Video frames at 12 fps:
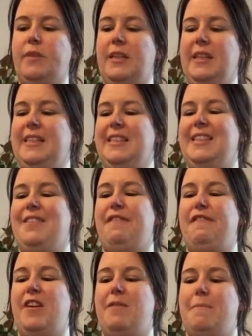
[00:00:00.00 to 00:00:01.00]
This is the
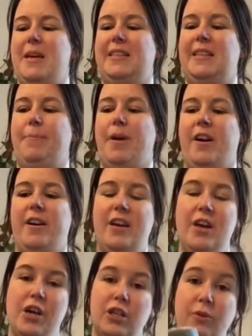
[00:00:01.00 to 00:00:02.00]
fun messy part.
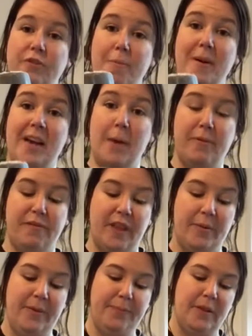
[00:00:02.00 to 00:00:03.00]
So I've got my cup of
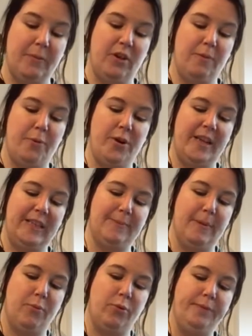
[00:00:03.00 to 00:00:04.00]
flour, I'm going to put it into my
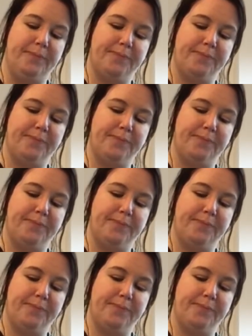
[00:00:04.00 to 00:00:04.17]
bowl.